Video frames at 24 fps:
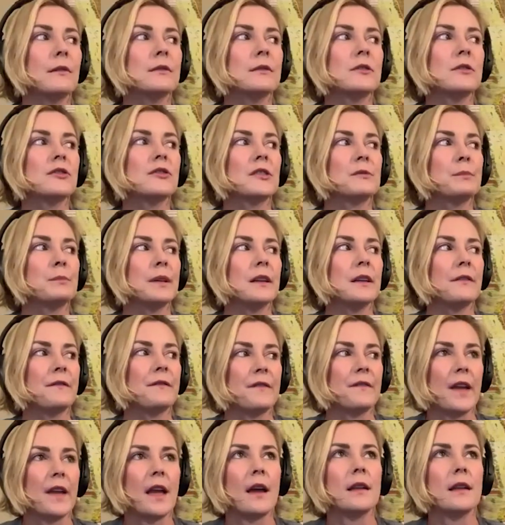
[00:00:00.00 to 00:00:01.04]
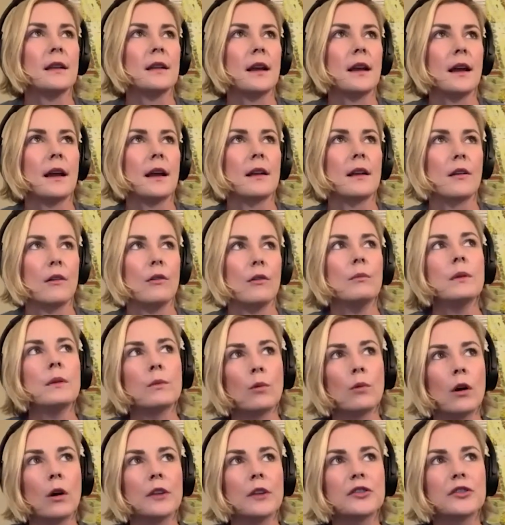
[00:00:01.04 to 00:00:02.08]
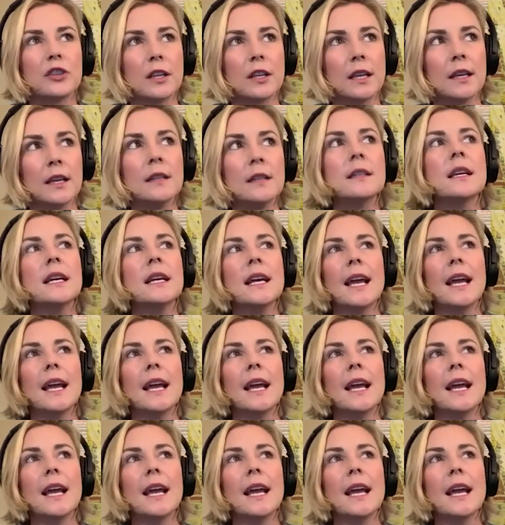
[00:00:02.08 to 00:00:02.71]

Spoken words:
to just be a fan at home and watching it